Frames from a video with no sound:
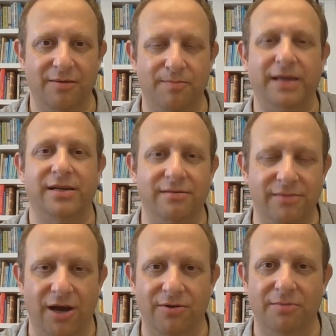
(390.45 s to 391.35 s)
better
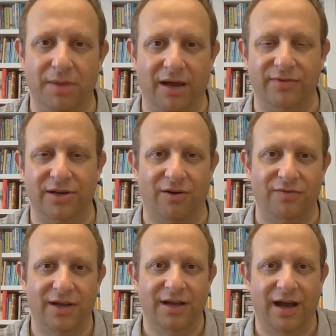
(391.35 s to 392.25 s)
known and beloved of
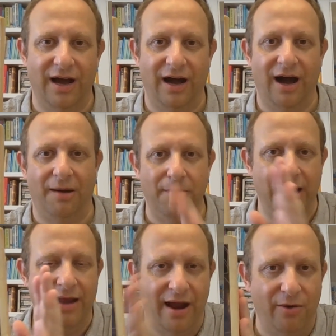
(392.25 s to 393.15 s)
our
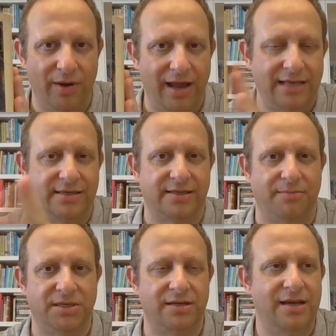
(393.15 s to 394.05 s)
main heroine, Esther
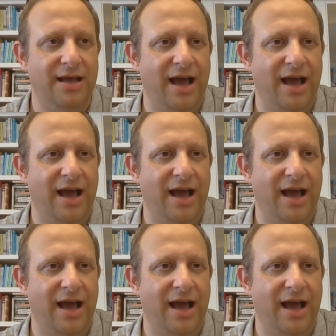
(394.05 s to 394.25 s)
Summerson,